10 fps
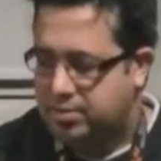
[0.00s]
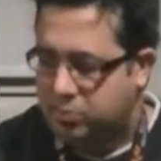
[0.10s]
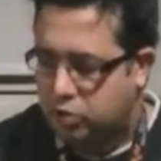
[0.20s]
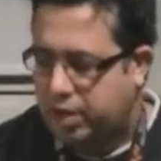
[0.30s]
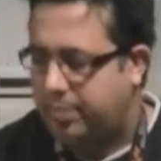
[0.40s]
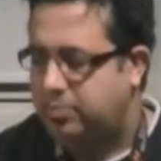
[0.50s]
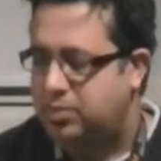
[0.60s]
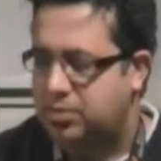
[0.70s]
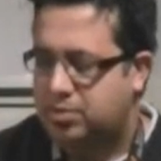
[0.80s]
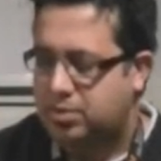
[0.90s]
some
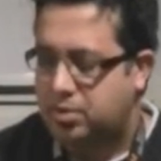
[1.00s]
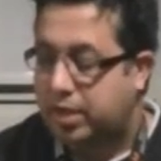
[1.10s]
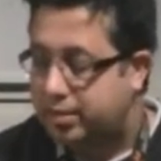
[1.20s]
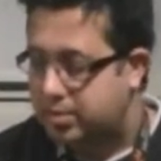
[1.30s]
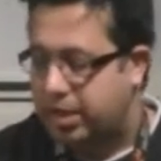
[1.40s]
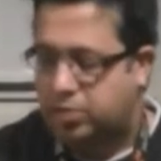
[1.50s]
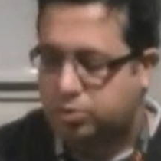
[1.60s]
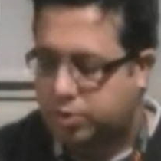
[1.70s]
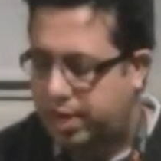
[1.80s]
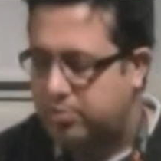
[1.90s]
shapes, uh, some actual
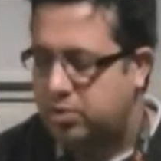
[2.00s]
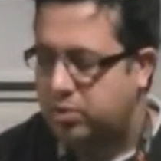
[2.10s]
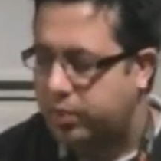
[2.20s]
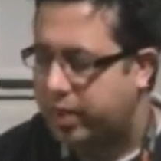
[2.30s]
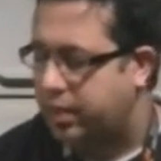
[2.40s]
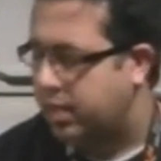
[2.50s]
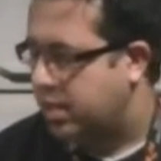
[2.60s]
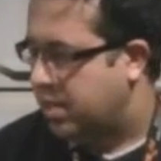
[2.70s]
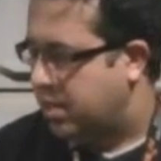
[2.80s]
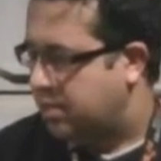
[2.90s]
shape to the wing.
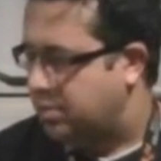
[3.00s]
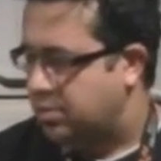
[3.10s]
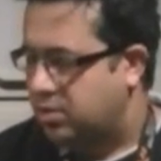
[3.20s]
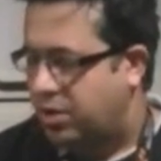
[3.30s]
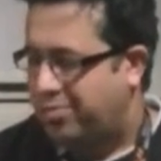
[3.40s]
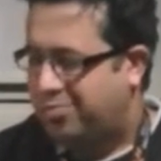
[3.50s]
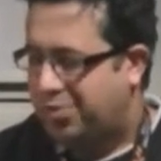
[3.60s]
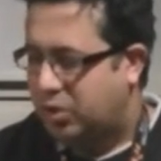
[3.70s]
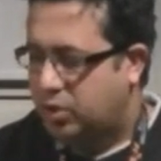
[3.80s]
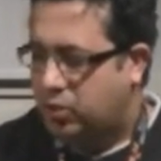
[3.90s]
So it's not
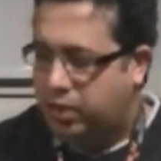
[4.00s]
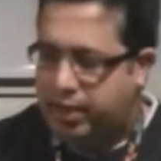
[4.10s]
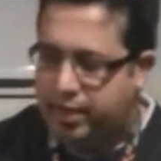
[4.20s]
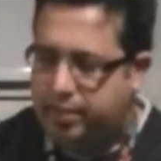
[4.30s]
purely a